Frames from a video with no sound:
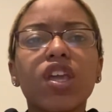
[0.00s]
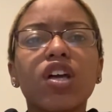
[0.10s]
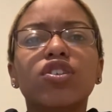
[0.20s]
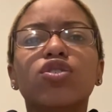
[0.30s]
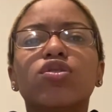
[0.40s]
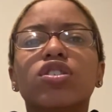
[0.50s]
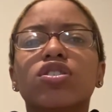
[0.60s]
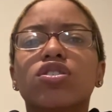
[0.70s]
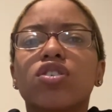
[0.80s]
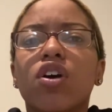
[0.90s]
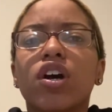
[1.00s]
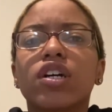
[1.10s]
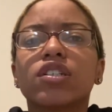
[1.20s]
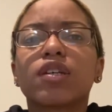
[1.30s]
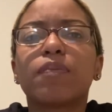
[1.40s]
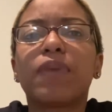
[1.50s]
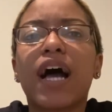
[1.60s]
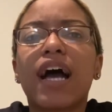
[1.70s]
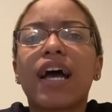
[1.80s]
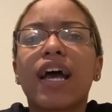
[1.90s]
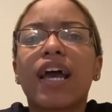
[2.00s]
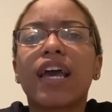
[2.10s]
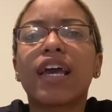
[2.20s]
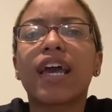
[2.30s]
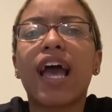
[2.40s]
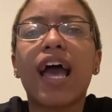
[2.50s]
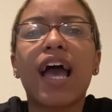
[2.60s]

you could start by